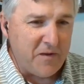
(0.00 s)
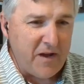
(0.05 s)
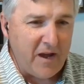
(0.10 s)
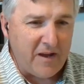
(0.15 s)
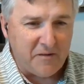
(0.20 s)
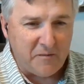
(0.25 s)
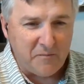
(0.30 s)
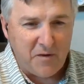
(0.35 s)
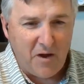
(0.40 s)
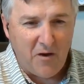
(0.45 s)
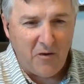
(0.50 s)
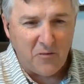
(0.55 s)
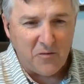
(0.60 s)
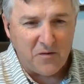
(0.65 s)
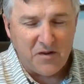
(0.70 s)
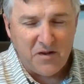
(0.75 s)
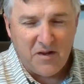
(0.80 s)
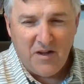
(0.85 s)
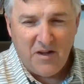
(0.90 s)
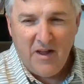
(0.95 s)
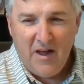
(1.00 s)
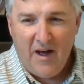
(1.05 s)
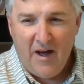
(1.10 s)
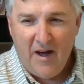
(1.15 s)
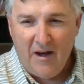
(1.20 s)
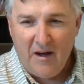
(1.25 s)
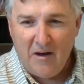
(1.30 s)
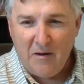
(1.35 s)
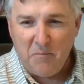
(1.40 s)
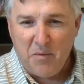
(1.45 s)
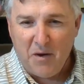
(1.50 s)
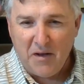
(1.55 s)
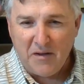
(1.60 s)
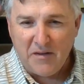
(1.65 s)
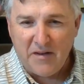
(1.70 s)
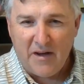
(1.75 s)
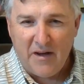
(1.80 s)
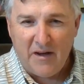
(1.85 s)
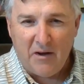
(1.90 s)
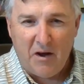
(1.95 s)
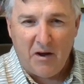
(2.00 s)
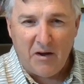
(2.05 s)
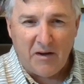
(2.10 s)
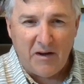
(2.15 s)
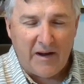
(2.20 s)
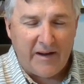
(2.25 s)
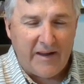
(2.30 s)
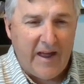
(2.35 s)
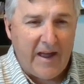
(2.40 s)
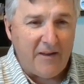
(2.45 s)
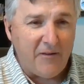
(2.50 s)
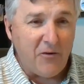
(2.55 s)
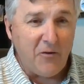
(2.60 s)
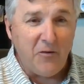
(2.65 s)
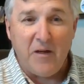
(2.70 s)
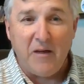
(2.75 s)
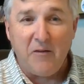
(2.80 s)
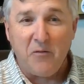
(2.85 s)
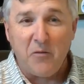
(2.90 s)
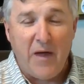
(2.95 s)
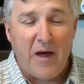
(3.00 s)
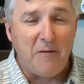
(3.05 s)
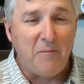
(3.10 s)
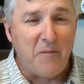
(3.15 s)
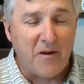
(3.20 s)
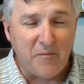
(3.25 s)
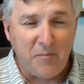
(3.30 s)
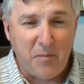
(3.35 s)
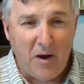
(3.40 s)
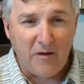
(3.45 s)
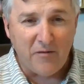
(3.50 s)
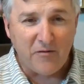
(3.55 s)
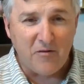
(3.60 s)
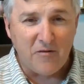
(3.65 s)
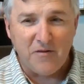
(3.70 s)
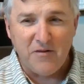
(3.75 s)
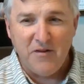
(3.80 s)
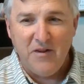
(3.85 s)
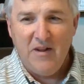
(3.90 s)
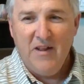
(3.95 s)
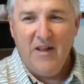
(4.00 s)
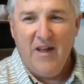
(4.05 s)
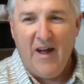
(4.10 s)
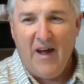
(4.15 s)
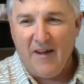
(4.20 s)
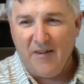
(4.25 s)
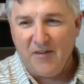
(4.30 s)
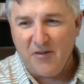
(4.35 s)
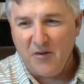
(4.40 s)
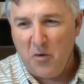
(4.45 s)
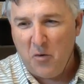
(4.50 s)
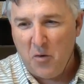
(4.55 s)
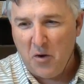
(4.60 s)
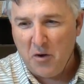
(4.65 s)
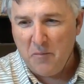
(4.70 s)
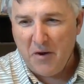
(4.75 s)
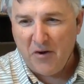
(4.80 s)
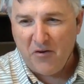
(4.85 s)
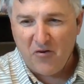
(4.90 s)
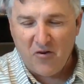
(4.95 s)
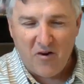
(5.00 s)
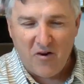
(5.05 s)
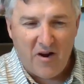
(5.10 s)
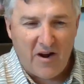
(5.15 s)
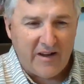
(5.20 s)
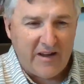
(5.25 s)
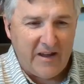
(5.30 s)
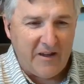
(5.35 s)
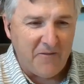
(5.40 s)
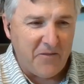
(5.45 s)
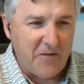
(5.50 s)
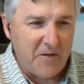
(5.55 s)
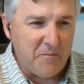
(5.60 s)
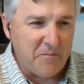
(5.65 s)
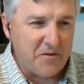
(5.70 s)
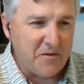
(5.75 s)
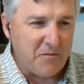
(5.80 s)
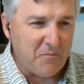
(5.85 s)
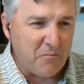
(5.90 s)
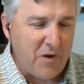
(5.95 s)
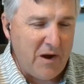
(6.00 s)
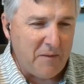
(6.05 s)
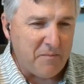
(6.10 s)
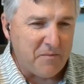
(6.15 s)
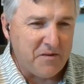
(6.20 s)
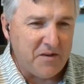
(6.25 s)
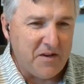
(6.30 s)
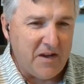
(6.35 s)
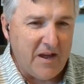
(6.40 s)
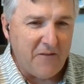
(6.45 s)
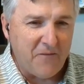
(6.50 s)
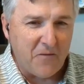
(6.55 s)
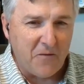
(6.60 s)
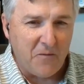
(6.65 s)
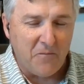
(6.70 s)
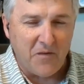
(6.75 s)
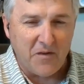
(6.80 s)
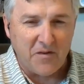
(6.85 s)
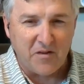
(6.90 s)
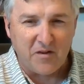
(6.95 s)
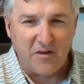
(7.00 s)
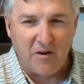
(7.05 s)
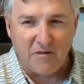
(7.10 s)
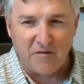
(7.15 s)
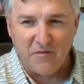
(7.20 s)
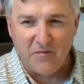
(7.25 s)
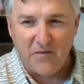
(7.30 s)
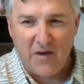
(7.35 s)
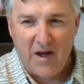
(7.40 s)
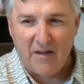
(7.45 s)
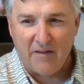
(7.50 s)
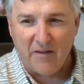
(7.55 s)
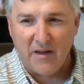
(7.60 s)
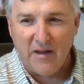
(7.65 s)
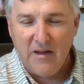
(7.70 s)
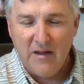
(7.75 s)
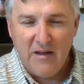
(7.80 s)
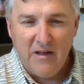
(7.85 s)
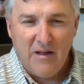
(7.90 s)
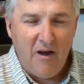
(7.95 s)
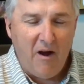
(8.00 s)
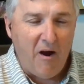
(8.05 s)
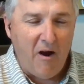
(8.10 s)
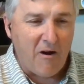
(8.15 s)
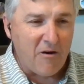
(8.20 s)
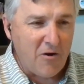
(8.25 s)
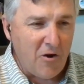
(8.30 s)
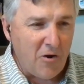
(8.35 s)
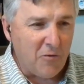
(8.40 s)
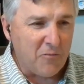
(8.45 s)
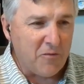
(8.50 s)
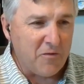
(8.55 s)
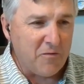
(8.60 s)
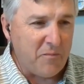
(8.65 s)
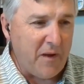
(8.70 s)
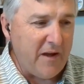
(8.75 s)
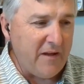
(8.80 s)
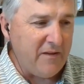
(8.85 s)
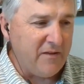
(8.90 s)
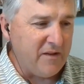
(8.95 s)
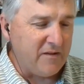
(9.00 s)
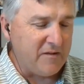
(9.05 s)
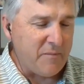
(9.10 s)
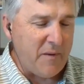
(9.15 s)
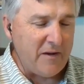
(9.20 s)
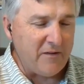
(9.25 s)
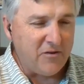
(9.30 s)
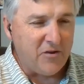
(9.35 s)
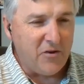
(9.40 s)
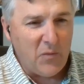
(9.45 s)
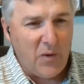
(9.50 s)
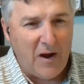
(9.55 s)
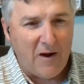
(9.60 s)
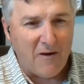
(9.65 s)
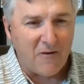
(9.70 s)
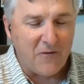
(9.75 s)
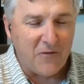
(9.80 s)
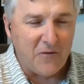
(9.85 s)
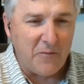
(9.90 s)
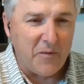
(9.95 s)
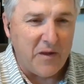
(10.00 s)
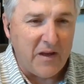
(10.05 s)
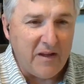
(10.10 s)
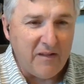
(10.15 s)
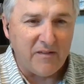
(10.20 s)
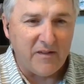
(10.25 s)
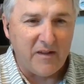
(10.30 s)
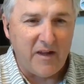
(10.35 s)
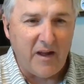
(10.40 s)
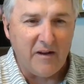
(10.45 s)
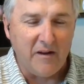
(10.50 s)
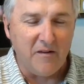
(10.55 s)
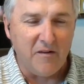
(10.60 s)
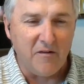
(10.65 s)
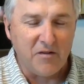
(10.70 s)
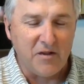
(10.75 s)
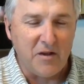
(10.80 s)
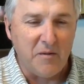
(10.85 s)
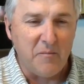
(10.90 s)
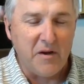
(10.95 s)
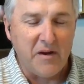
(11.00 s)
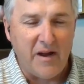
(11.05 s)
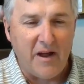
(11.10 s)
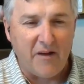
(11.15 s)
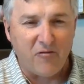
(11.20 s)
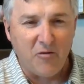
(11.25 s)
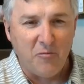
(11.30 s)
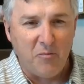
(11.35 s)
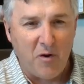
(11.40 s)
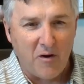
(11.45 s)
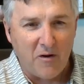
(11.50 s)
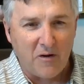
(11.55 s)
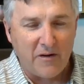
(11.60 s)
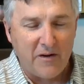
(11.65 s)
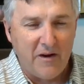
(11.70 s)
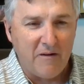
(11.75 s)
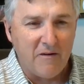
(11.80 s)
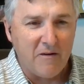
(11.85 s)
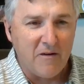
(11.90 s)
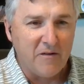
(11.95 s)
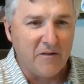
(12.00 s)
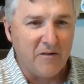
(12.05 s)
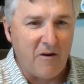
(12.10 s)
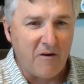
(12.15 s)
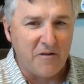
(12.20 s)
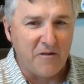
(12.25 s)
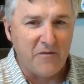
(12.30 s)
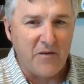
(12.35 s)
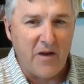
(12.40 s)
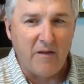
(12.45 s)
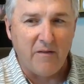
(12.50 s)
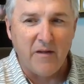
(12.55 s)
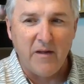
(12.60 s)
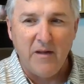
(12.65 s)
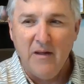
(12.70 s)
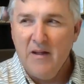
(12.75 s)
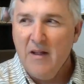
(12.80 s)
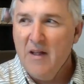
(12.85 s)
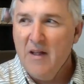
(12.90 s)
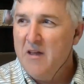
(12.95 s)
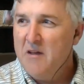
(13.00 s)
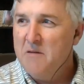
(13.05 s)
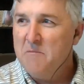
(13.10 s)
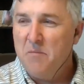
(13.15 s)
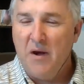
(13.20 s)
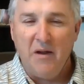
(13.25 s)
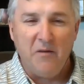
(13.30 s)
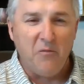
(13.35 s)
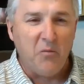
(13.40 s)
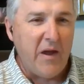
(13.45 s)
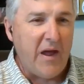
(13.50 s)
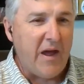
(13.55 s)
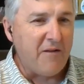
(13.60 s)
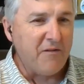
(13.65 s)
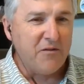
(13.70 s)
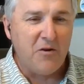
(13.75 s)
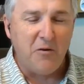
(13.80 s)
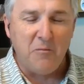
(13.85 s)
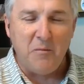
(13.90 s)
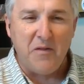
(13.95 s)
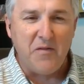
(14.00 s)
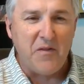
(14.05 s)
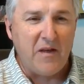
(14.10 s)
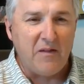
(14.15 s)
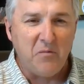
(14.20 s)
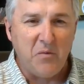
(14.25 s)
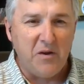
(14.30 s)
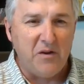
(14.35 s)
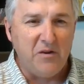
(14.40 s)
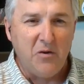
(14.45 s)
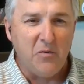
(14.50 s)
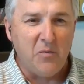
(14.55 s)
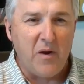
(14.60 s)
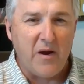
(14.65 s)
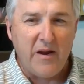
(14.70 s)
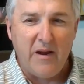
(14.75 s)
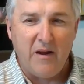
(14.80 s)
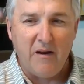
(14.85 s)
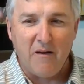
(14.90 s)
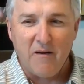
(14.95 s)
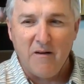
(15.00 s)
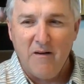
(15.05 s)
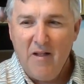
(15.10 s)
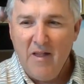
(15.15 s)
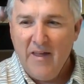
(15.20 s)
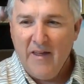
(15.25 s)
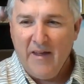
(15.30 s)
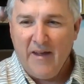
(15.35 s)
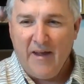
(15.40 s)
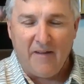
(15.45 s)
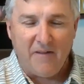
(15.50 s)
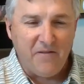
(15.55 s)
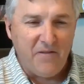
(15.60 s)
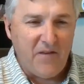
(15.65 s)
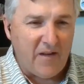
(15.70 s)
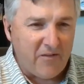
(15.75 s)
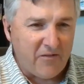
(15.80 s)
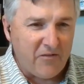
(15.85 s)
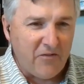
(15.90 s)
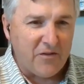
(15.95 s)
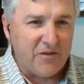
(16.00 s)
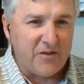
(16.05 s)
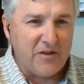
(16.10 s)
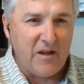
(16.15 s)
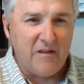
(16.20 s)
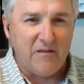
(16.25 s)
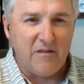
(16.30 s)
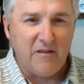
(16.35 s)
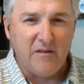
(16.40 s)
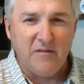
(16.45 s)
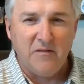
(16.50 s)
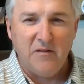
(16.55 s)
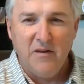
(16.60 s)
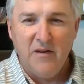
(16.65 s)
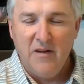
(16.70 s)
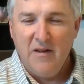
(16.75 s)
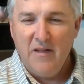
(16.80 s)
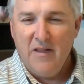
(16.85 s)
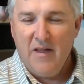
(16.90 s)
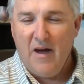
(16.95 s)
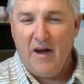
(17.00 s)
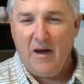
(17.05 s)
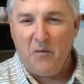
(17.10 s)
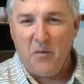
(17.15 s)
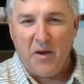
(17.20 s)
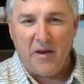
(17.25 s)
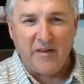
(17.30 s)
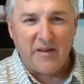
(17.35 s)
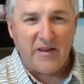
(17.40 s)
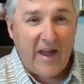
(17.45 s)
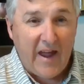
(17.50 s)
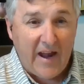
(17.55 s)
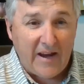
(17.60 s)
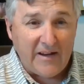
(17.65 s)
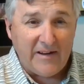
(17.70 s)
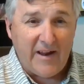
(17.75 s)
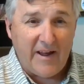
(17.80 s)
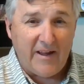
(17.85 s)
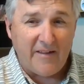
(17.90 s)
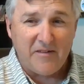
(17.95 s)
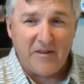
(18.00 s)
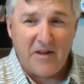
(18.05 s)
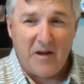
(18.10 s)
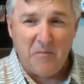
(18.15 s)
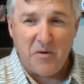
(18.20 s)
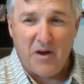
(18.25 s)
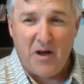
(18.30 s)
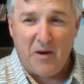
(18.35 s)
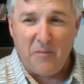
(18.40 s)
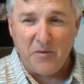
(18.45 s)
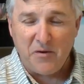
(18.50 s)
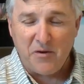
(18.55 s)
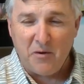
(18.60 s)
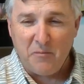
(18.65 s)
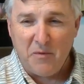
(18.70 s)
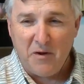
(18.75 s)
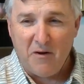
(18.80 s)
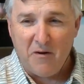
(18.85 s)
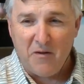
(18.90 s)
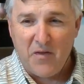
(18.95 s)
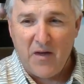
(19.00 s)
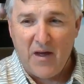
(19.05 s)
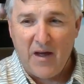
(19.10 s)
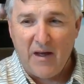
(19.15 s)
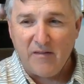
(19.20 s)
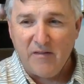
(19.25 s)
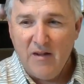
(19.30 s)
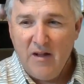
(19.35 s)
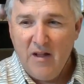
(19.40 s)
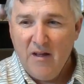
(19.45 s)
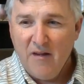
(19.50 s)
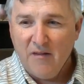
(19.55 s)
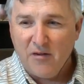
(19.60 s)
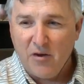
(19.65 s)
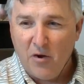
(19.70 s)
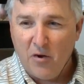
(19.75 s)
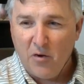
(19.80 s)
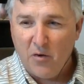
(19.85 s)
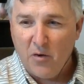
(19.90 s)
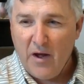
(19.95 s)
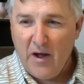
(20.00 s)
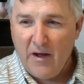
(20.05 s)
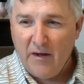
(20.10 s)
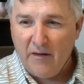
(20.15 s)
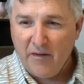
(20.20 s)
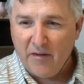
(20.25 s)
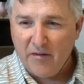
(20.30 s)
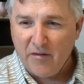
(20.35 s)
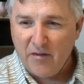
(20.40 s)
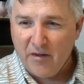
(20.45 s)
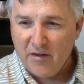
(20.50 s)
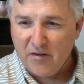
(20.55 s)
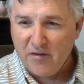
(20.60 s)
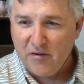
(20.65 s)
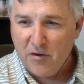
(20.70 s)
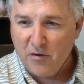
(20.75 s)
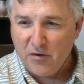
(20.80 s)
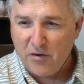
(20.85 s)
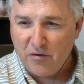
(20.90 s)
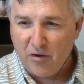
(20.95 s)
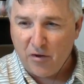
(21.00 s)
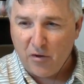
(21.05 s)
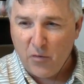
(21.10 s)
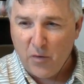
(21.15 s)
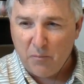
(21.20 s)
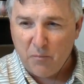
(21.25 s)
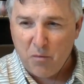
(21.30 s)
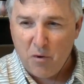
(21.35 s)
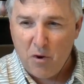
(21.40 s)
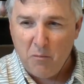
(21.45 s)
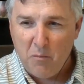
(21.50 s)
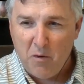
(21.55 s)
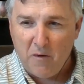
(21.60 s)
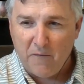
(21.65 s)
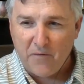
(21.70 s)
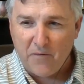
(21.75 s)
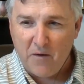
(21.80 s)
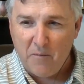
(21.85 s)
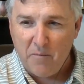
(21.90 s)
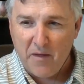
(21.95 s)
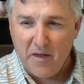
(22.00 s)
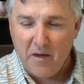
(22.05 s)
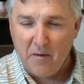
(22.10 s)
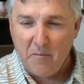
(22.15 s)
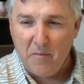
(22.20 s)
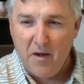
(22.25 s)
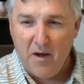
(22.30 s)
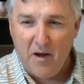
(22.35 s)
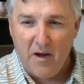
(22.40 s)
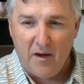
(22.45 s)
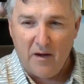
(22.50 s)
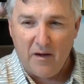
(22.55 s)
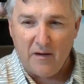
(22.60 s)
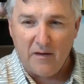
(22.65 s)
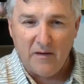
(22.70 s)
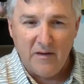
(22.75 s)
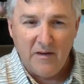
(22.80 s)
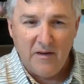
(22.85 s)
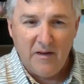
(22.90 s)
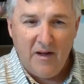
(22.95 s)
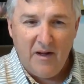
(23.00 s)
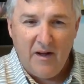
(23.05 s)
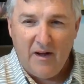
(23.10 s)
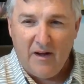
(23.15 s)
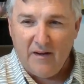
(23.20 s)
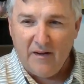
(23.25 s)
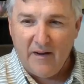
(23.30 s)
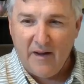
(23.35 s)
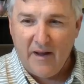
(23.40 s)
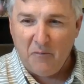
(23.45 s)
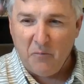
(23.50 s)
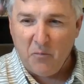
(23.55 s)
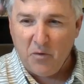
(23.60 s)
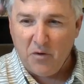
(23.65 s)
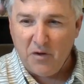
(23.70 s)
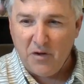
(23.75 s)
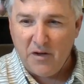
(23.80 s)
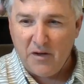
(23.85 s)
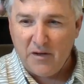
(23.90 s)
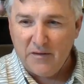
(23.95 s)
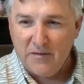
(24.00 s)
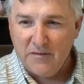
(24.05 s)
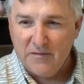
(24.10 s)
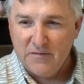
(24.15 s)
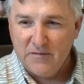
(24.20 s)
take some notes. But I can't do these without my sponsors. So I want to make sure I give them some props today from Visit Carson Valley, our home space. It's about 2 hours from the east gate of Yosemite National Park here in Carson Valley. But we have so many things we can do right here. It's festival season. We got the candy dance coming up and so many other things. So let's do it. Just a quick promo from them, and we'll